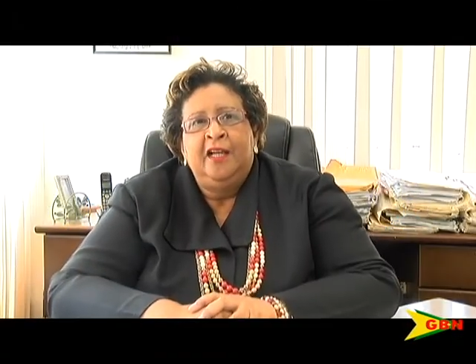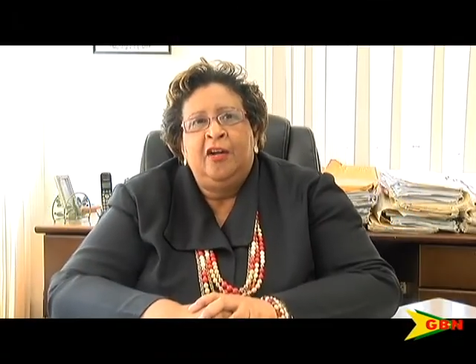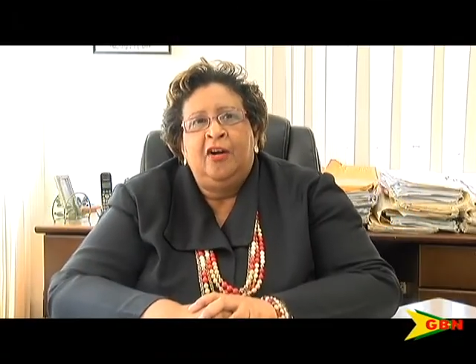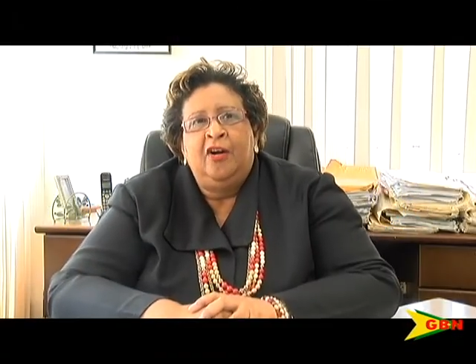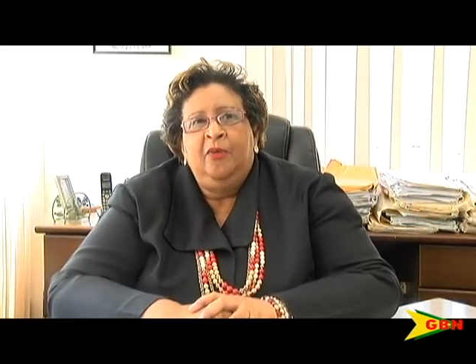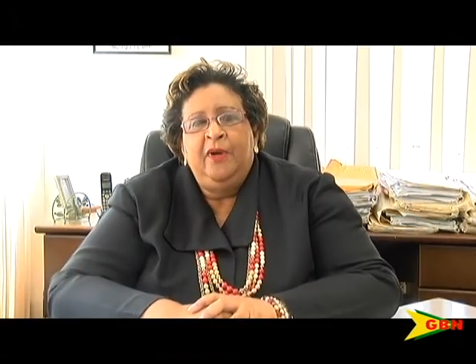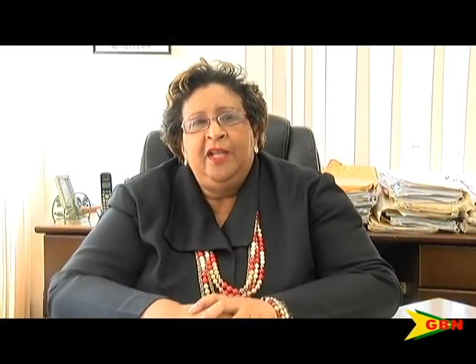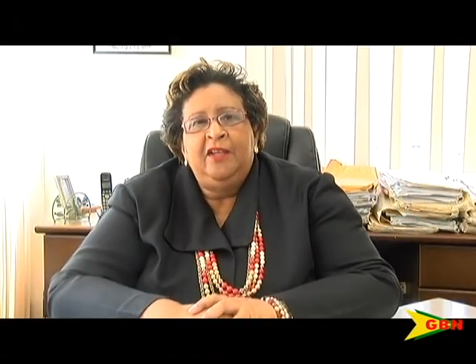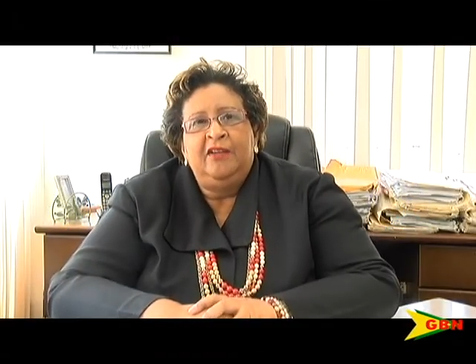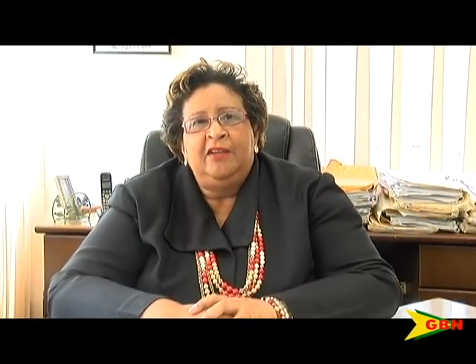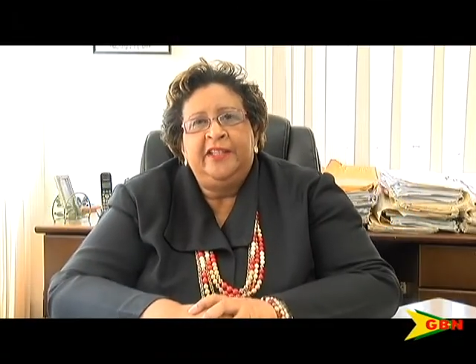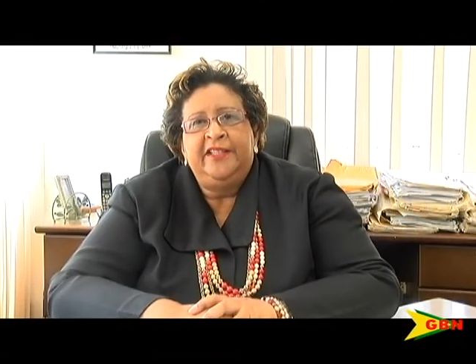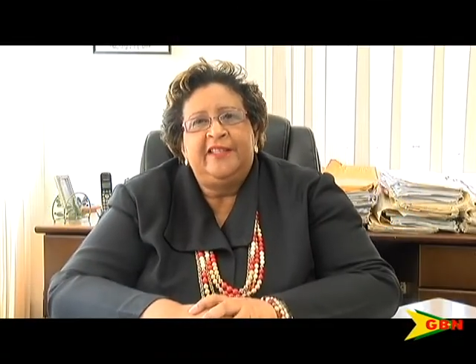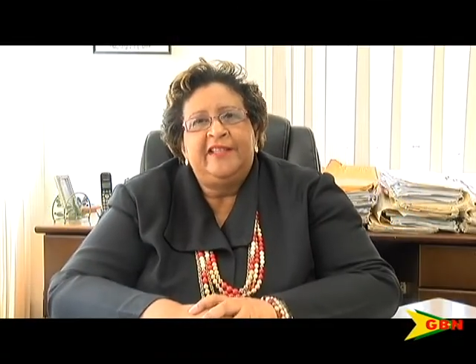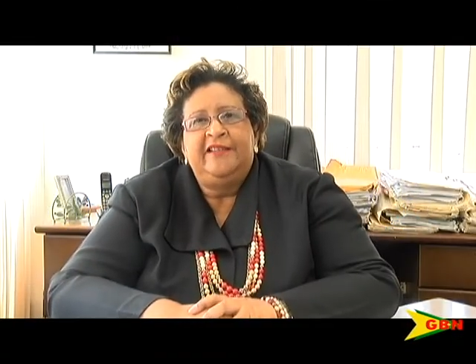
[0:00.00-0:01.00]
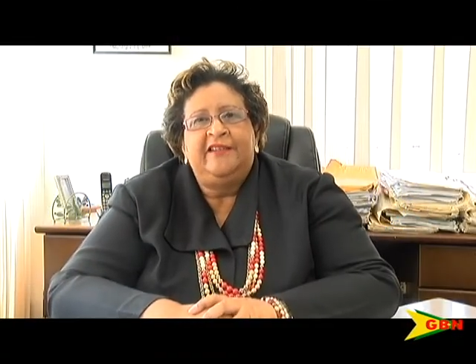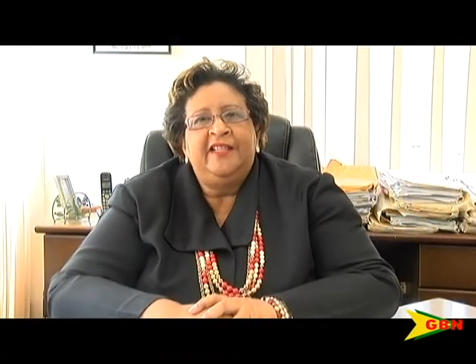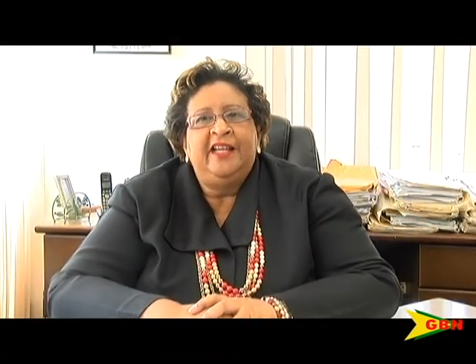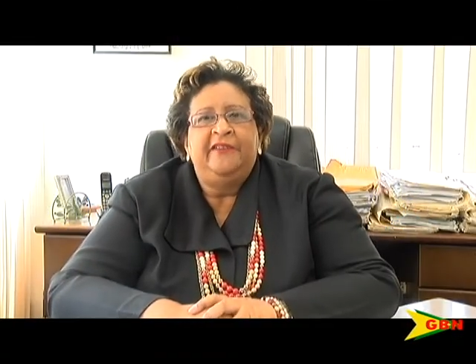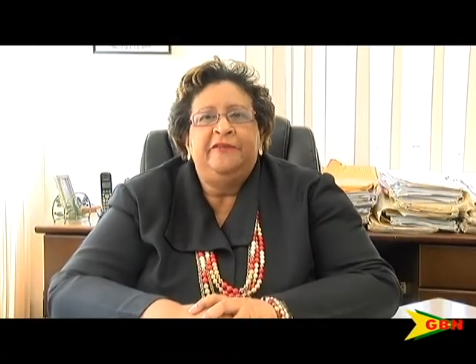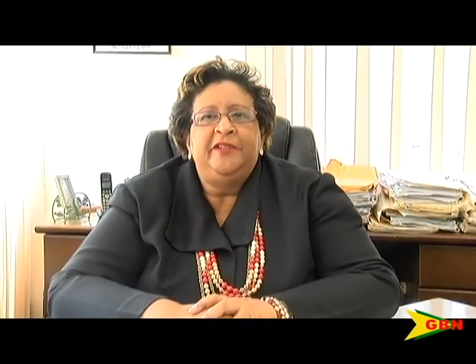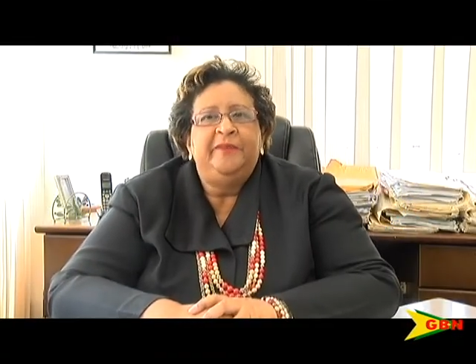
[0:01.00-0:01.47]
our law does not
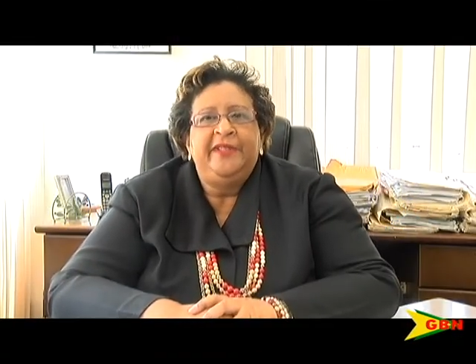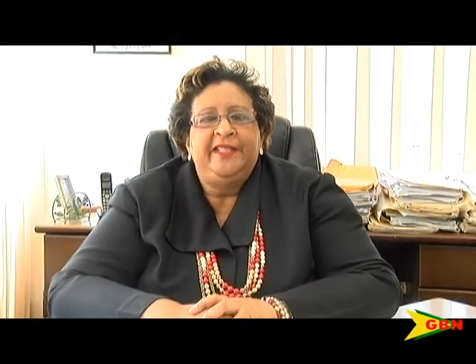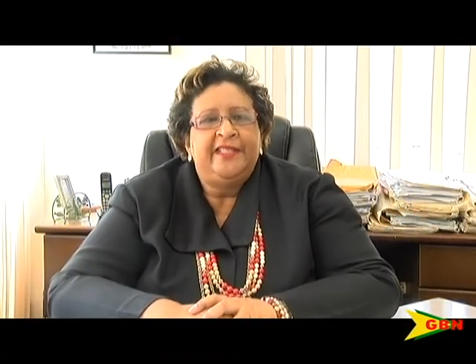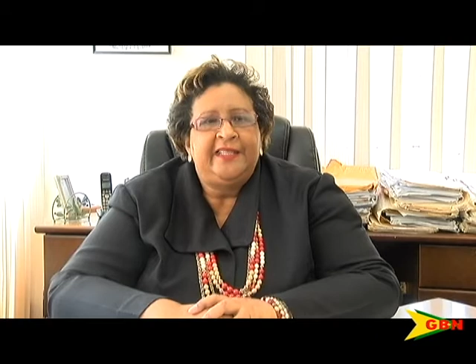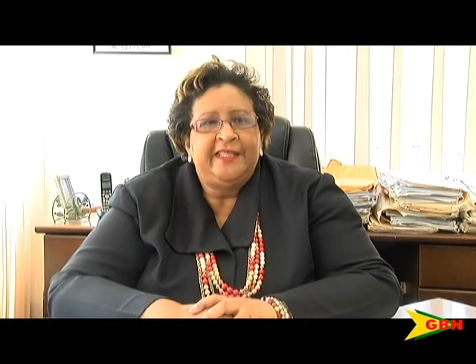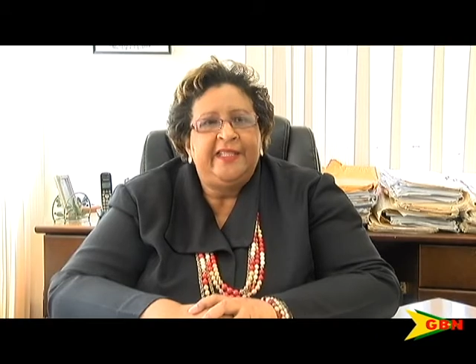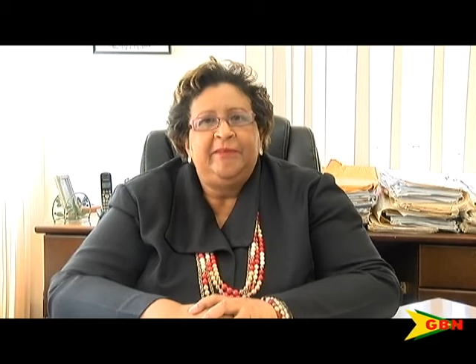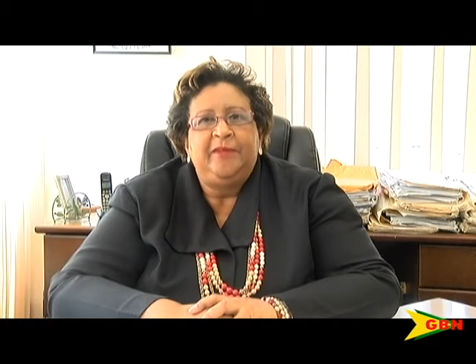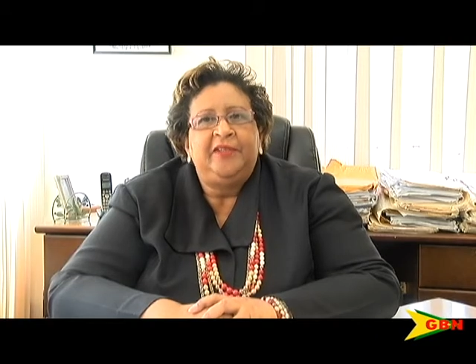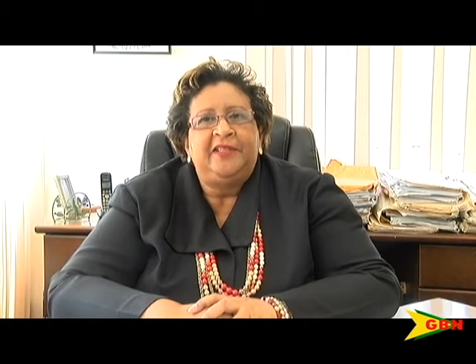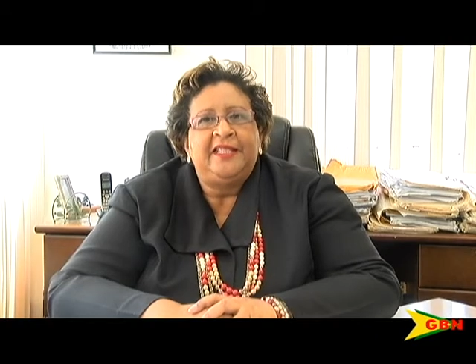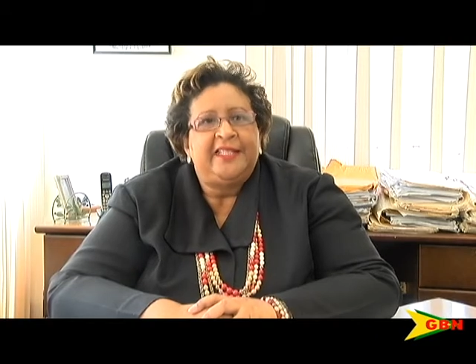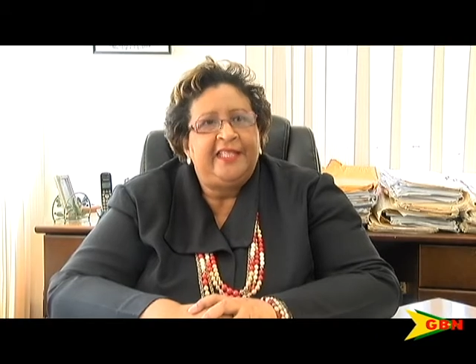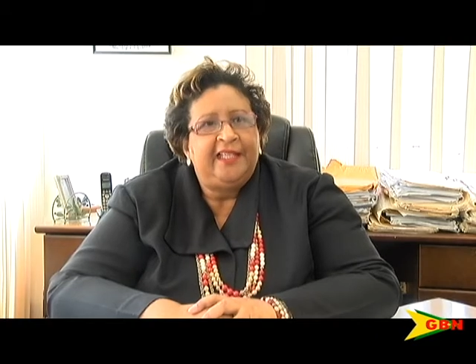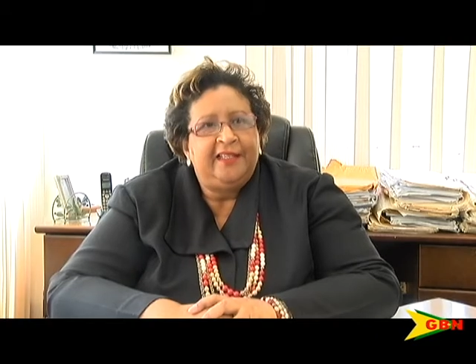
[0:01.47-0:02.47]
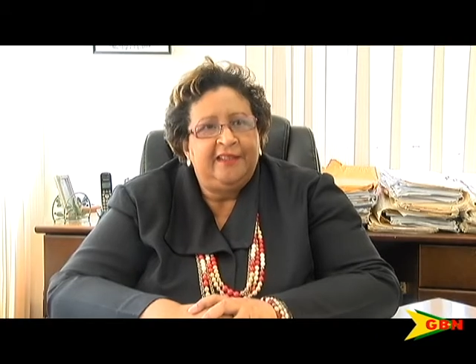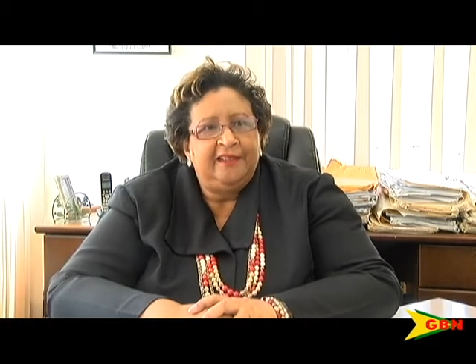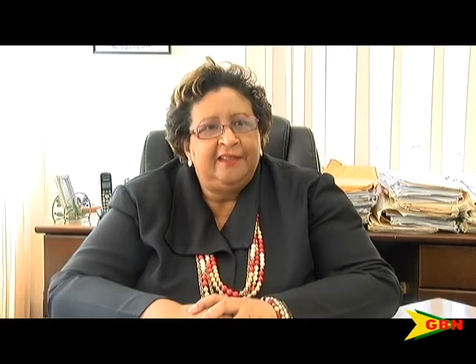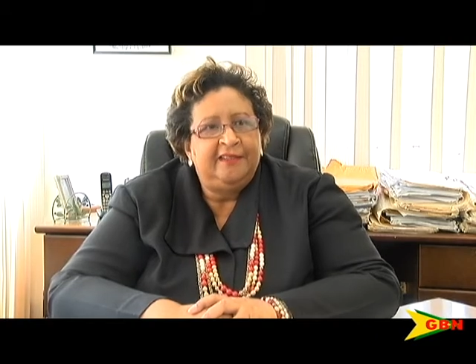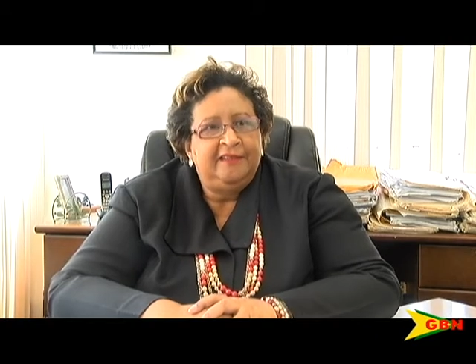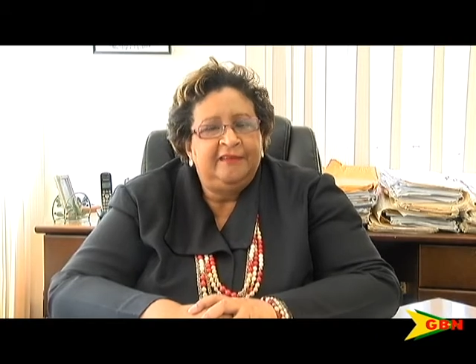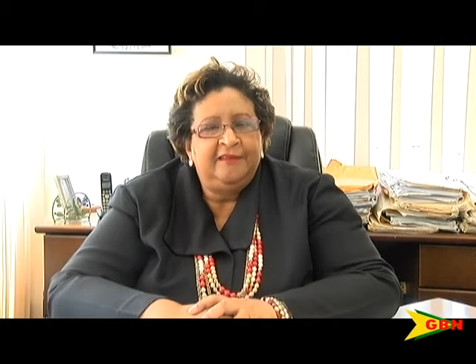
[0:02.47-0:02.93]
have to be the same law as
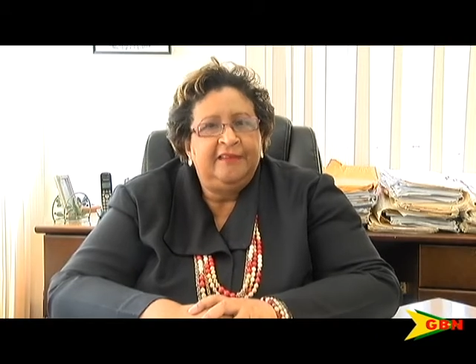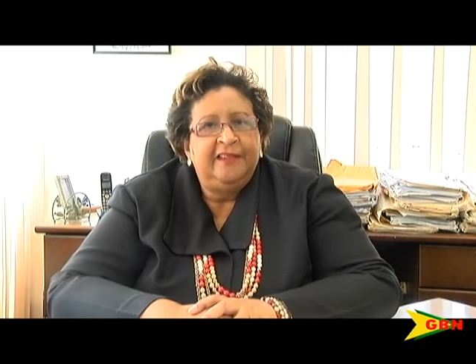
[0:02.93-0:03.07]
England.